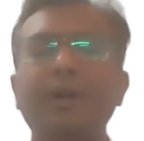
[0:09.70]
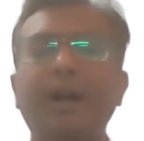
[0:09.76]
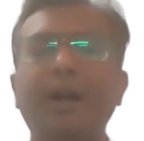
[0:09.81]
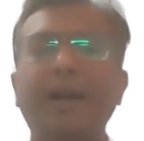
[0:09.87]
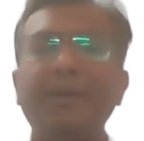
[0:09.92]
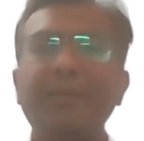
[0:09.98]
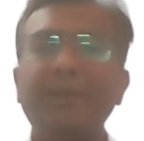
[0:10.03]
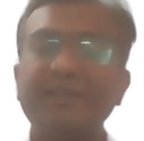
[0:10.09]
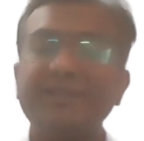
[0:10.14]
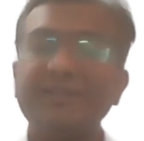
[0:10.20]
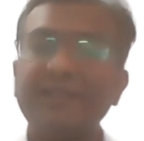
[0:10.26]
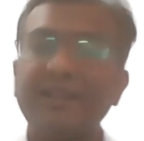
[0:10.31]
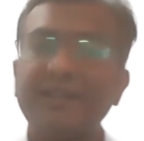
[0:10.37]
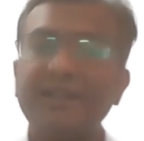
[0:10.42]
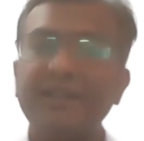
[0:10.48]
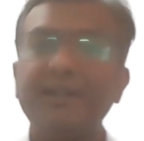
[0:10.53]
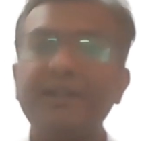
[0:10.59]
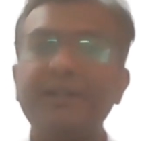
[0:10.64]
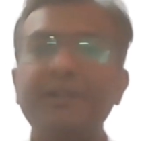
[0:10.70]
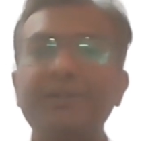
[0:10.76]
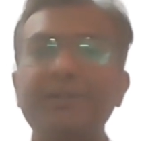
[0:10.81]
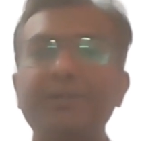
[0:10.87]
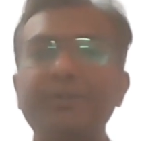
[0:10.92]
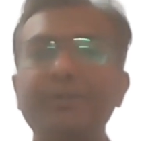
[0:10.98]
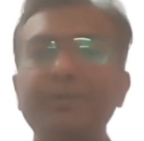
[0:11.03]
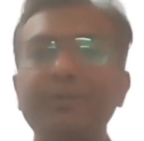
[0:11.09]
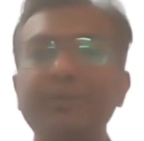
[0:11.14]
I am
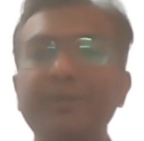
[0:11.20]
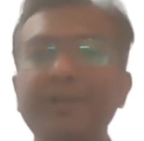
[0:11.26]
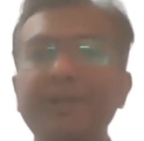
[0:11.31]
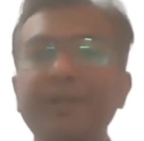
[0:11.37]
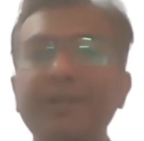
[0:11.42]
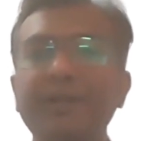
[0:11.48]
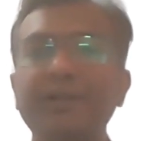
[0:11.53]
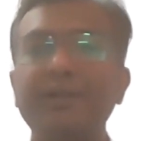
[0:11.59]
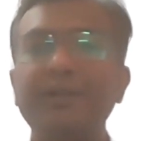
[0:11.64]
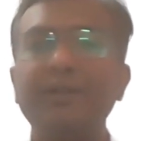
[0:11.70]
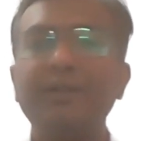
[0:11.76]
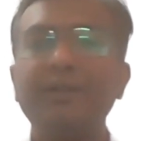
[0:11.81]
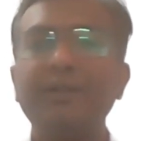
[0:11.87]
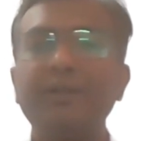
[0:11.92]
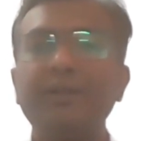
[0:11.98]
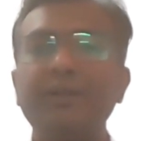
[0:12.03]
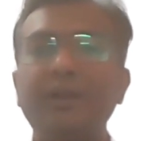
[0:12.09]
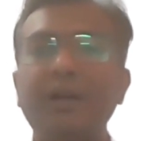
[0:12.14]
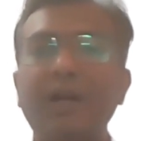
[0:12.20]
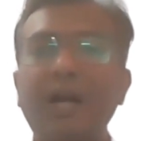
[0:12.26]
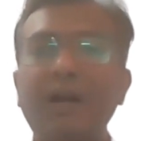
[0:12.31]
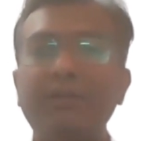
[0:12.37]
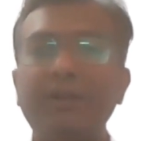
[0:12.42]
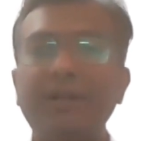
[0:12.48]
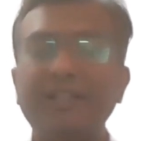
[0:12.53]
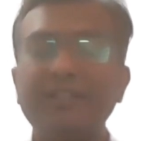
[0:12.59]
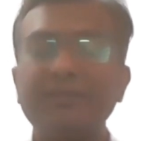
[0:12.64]
excited to begin
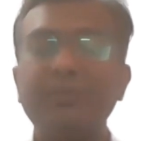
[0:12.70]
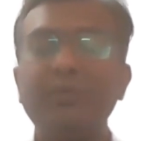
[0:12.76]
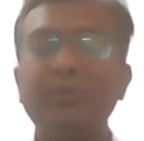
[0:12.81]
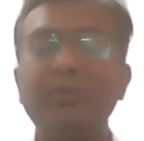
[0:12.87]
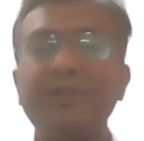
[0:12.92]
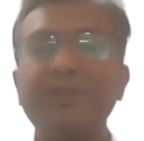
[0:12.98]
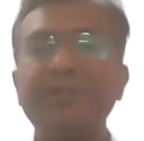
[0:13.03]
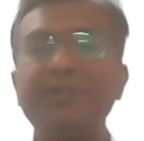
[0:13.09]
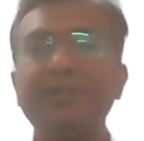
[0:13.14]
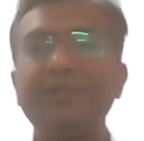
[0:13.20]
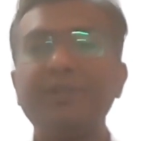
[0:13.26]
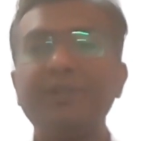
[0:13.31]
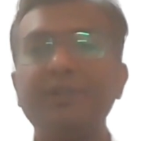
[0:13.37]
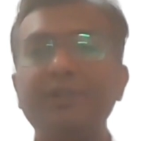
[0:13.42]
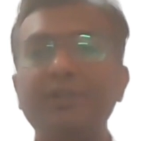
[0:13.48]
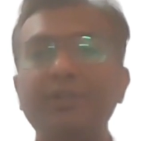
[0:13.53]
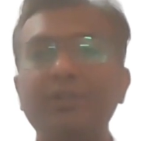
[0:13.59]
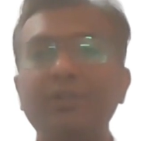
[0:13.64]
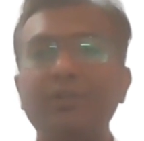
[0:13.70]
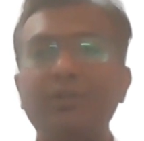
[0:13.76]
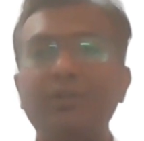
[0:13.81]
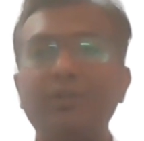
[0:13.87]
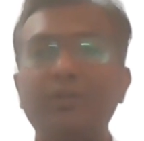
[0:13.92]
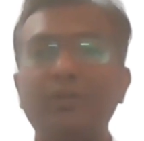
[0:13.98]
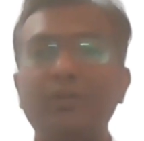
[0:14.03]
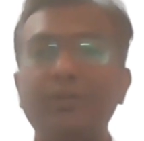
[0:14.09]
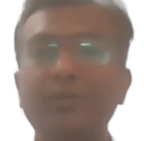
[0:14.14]
our exploration
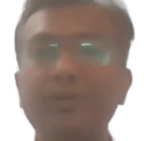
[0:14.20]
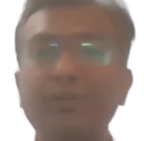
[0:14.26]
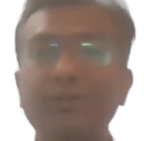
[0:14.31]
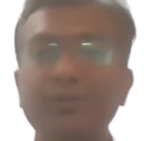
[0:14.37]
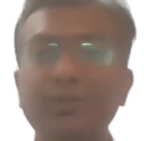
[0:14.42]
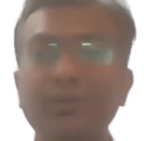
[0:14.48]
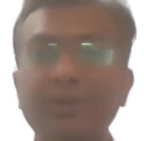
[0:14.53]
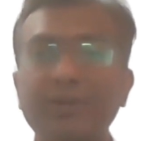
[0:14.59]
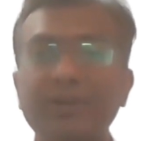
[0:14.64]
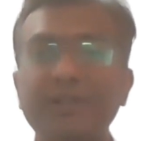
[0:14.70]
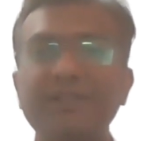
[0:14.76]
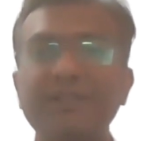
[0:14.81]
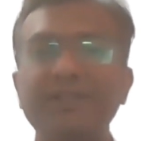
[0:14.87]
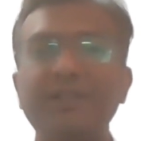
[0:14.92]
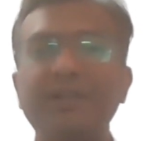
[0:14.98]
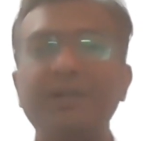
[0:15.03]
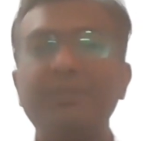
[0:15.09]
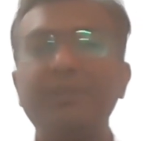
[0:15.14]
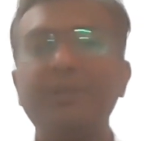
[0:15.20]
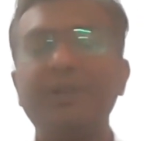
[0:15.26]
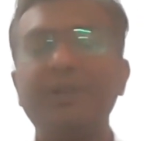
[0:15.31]
of a core concept